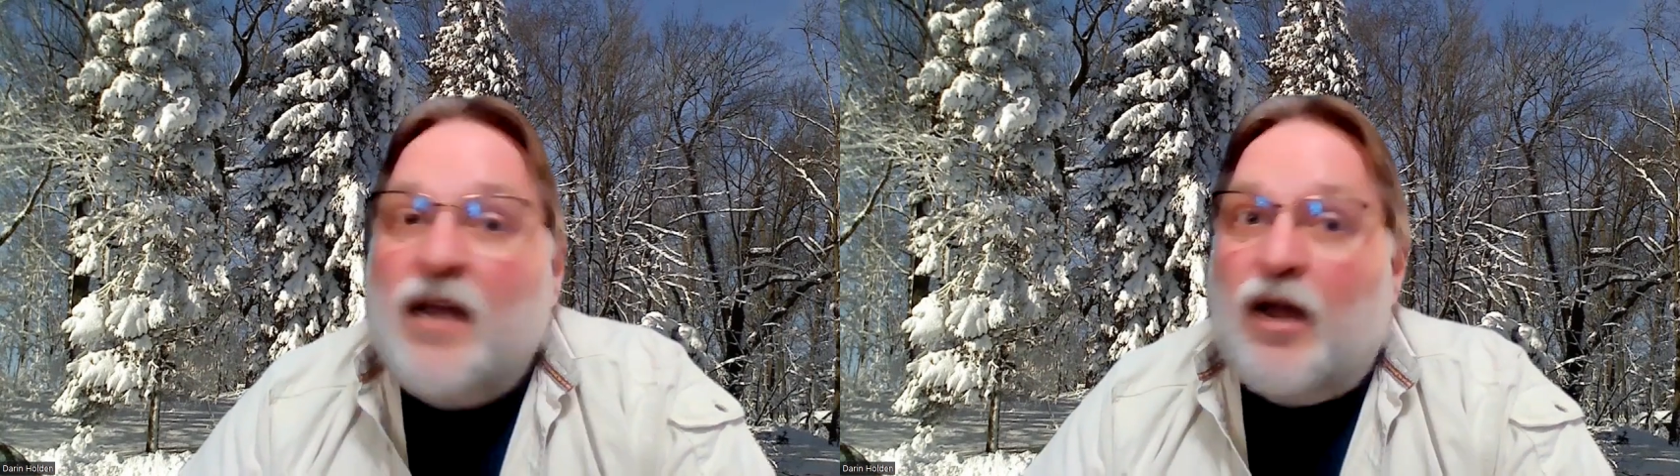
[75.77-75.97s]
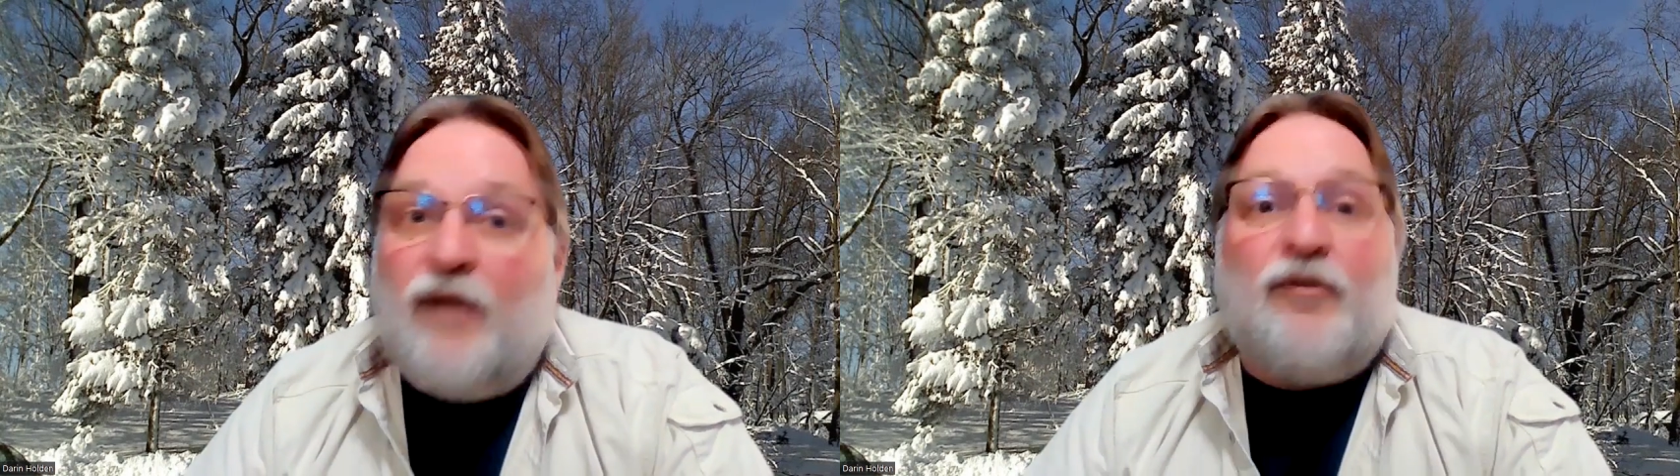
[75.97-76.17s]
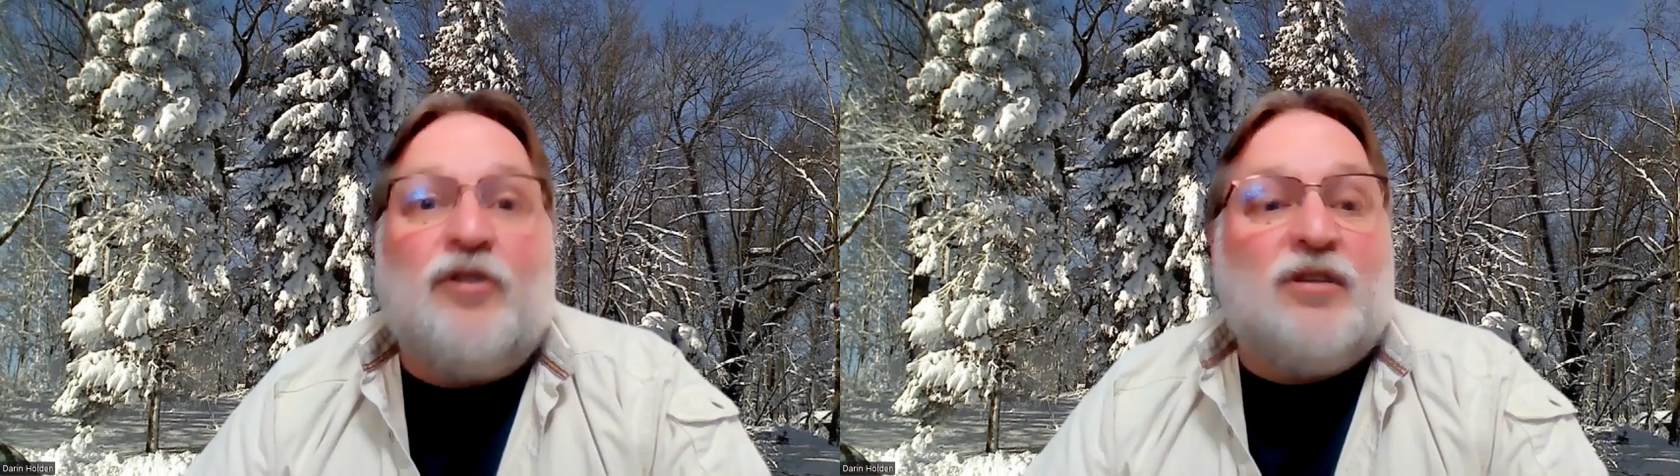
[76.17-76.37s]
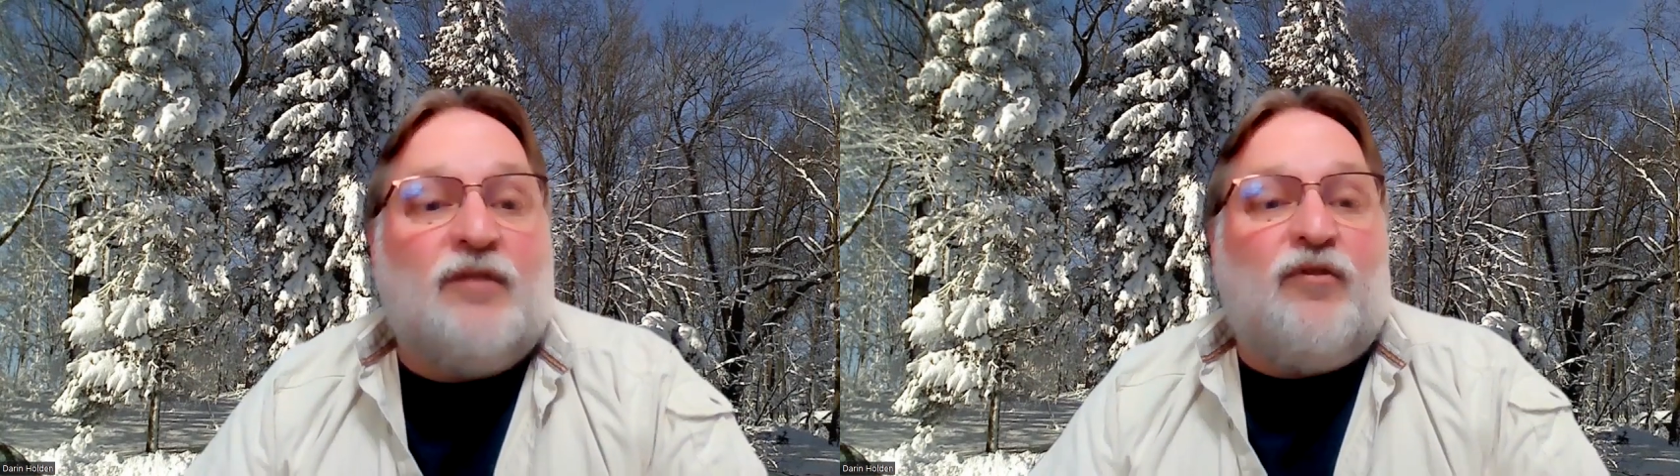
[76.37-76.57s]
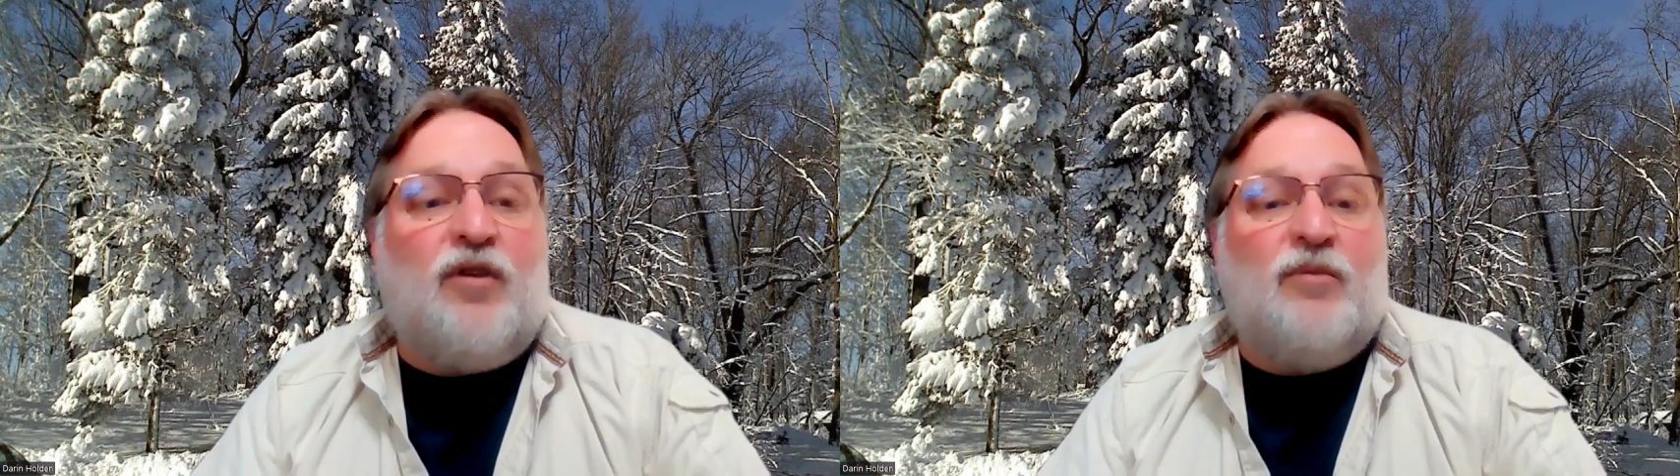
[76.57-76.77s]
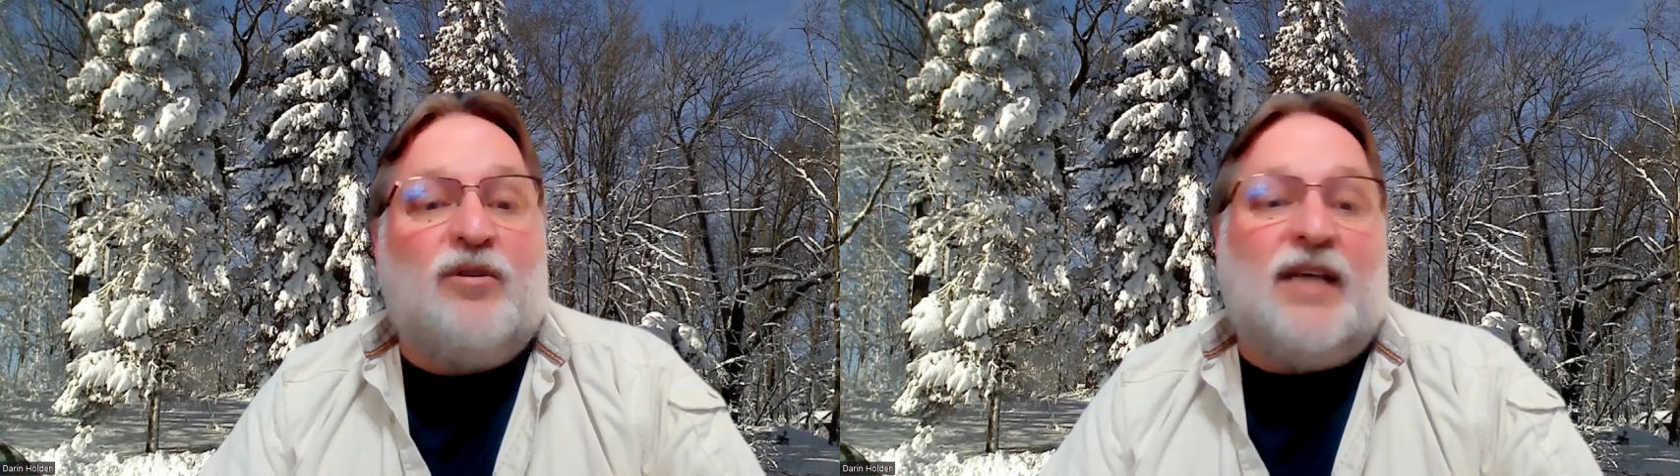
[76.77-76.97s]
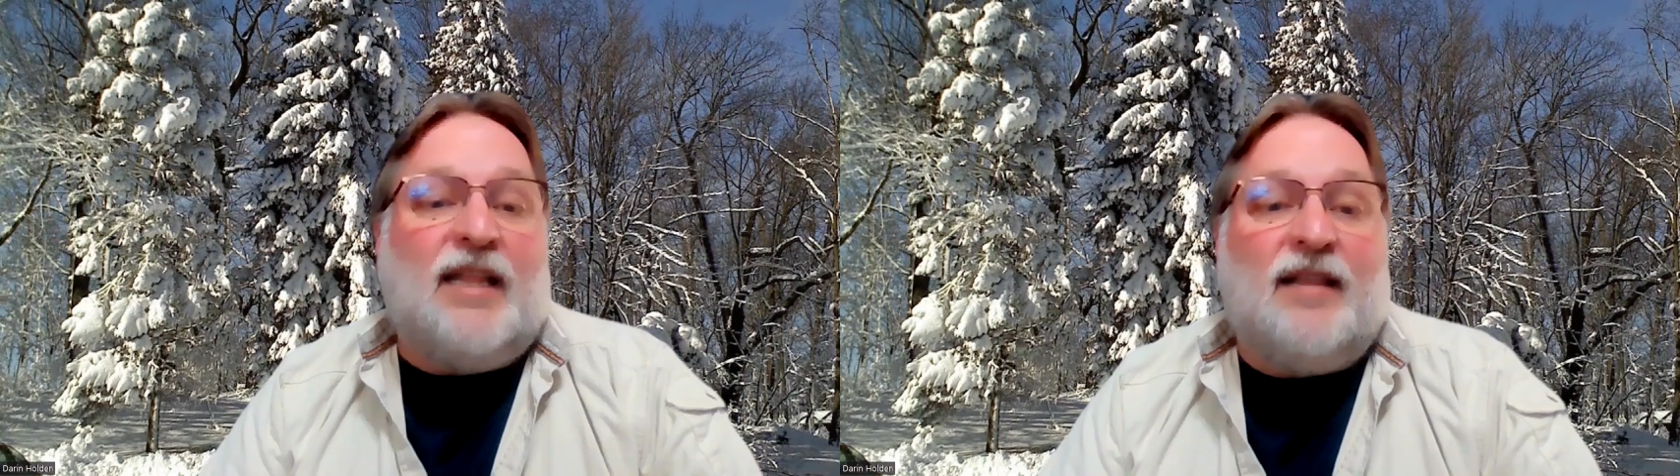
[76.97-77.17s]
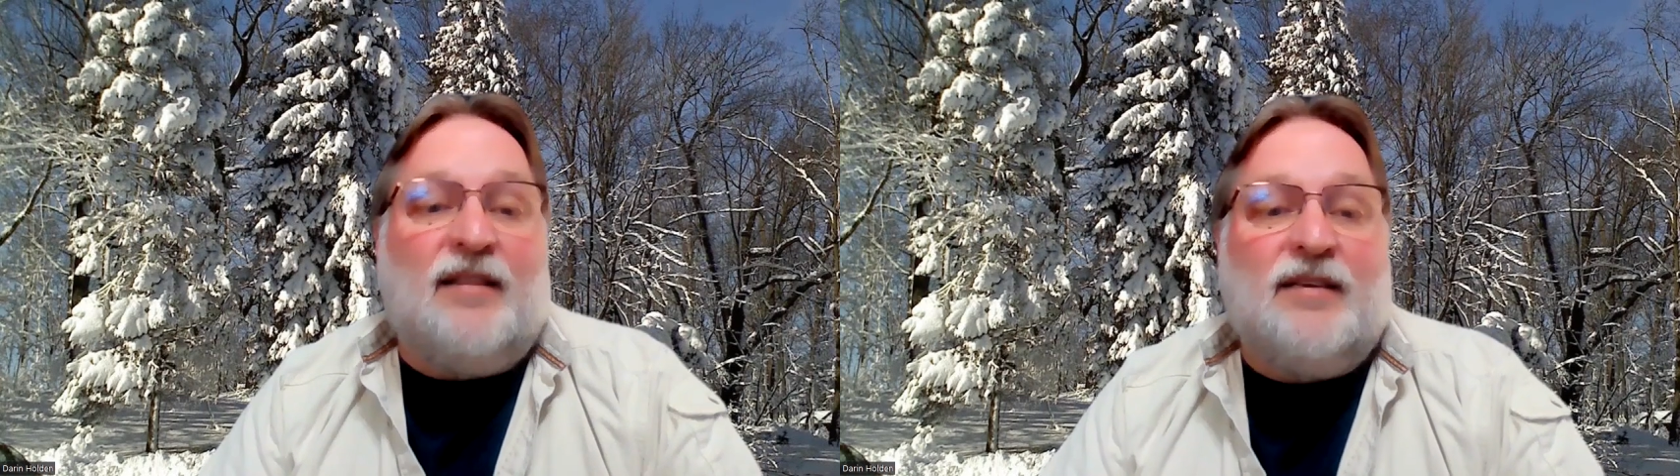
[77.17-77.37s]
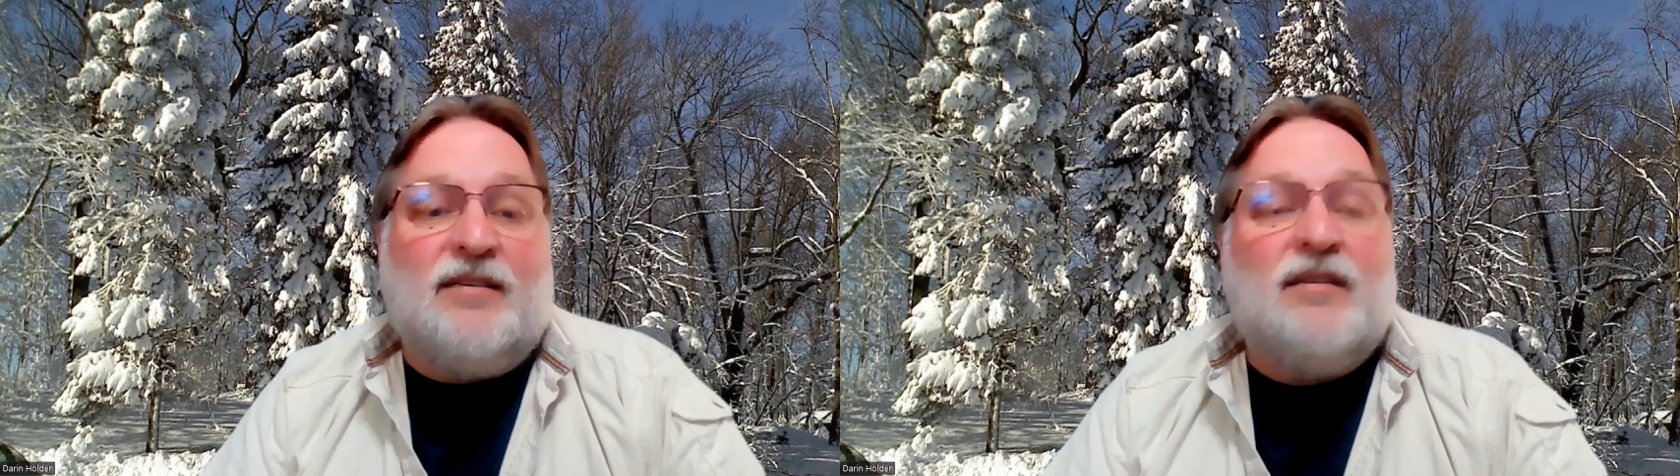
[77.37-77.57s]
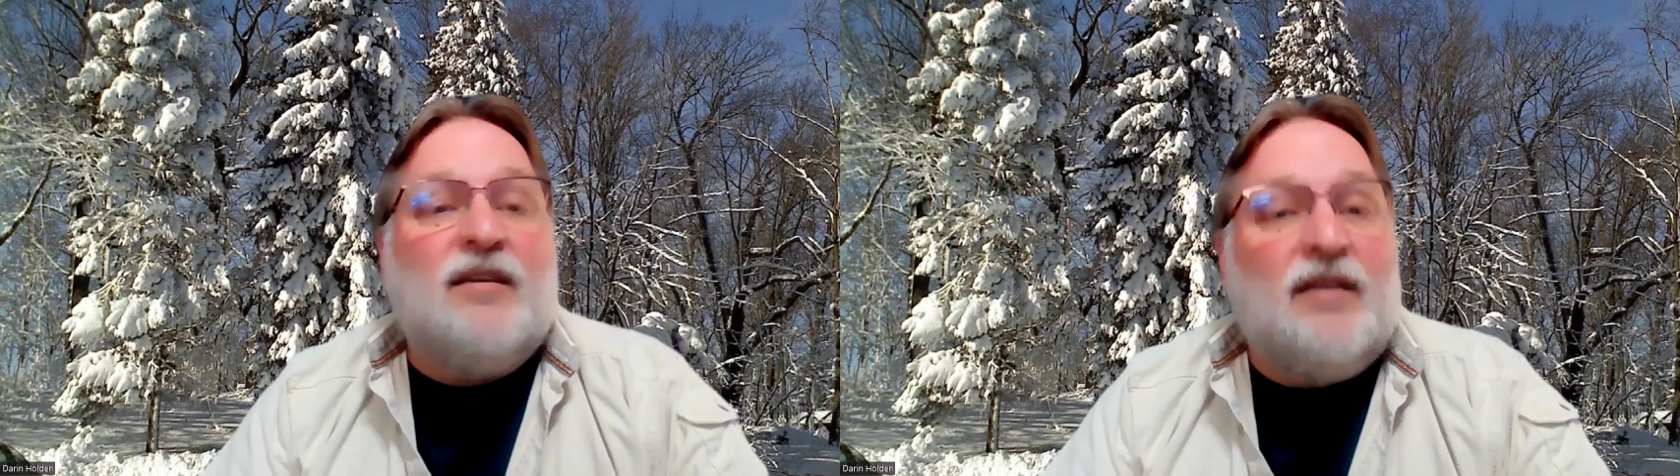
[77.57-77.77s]
Now, first and foremost on that
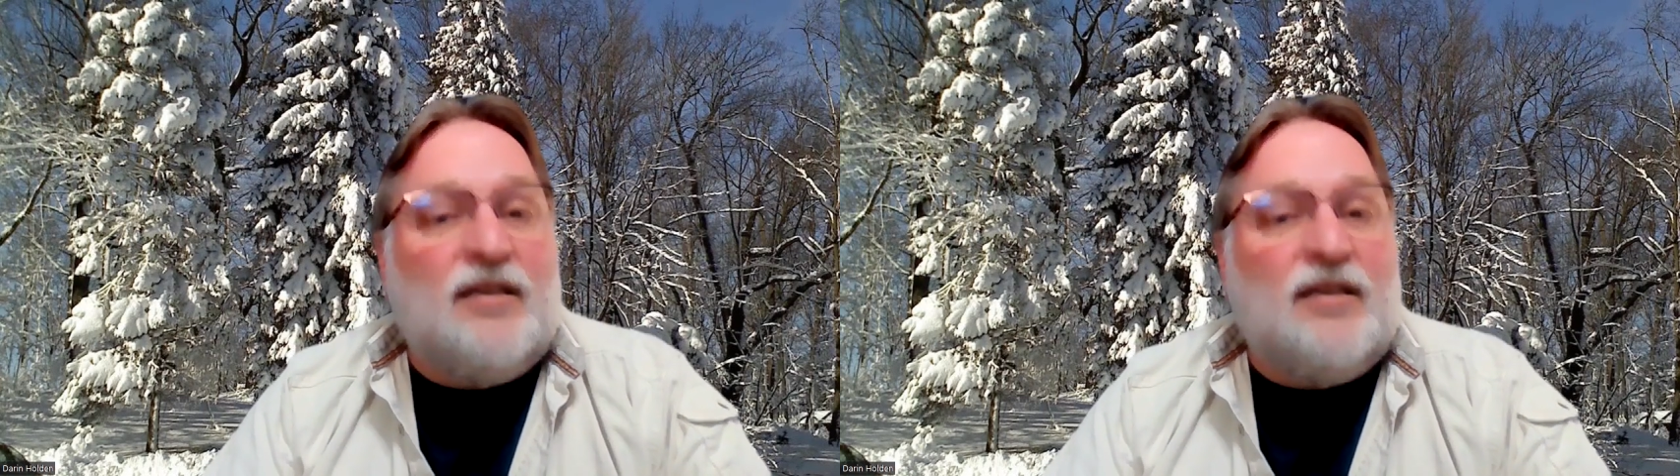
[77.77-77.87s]
list